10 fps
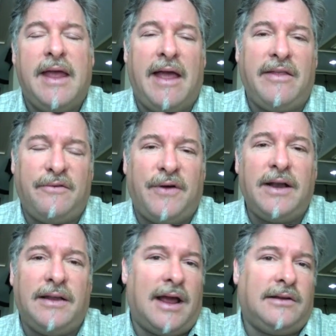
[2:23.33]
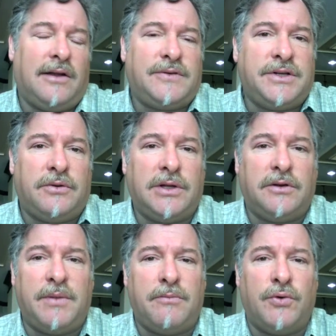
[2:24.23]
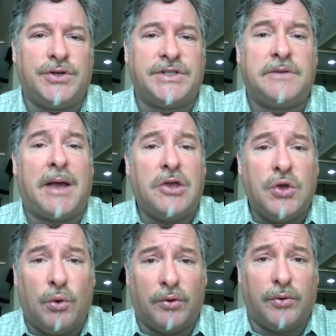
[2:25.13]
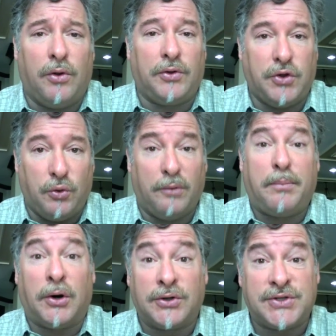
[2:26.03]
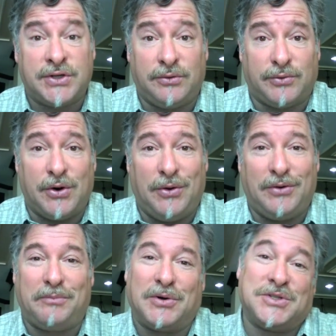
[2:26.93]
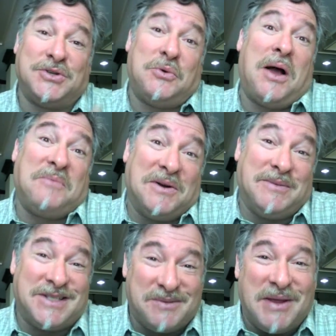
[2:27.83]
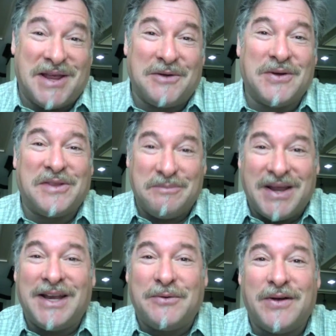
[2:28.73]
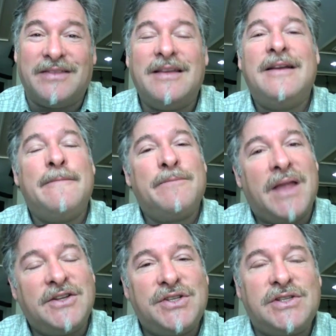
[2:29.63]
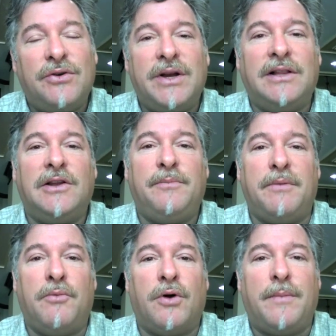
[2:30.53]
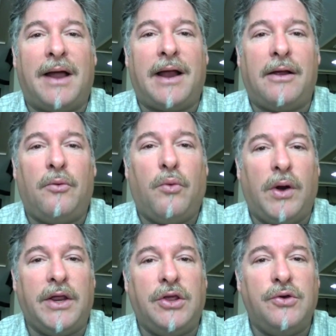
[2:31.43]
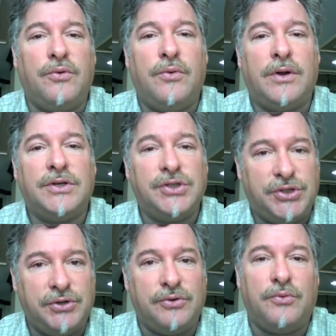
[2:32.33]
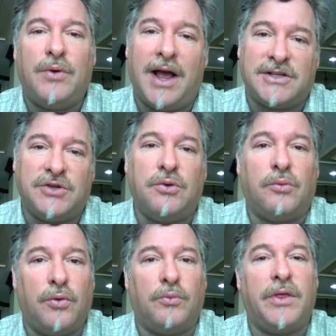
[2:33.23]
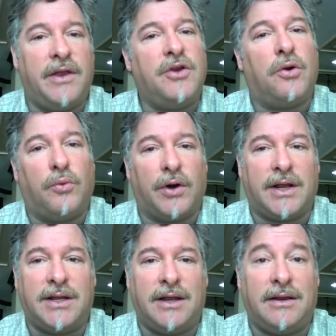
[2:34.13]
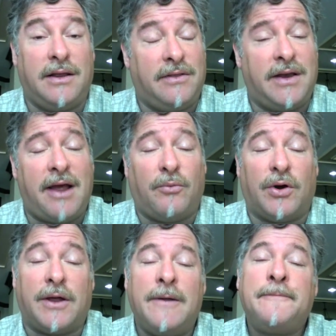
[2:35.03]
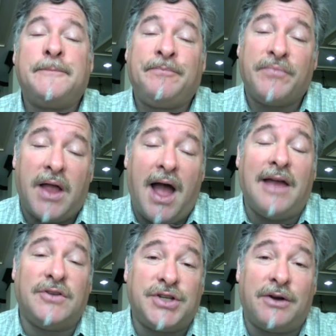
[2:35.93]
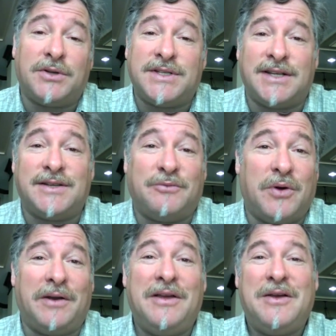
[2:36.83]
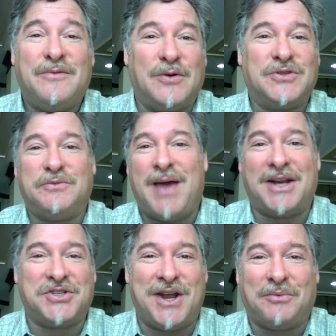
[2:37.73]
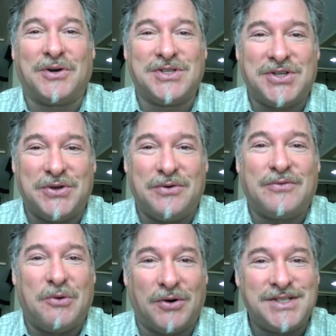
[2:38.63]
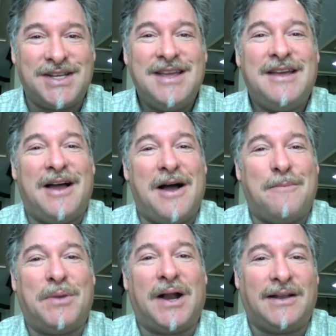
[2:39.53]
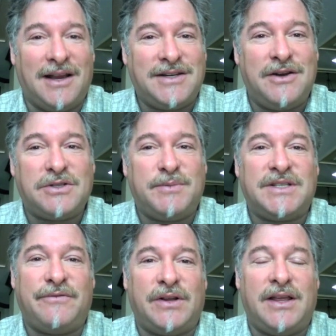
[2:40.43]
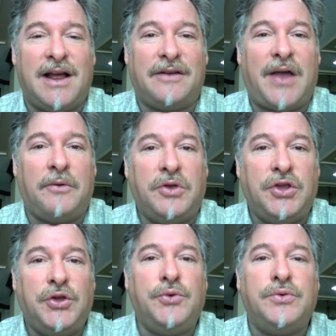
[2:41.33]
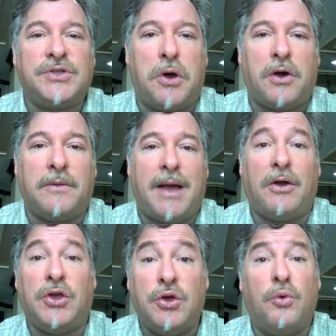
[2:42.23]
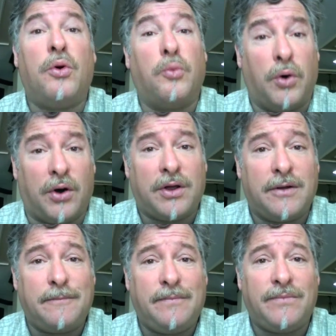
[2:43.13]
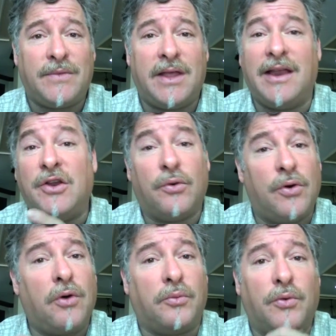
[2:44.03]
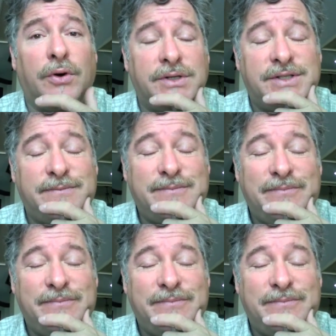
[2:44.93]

And then finally, I'd love to know a little bit more just about your role, your personal role, the person who I'm going to be speaking with and meeting with, and just learning a little bit more about what you do as you're within your work in the network. I have a general sense of what folks who manage networks do, of course, but I'd like to know specifically kind of how you talk about your work in your own words.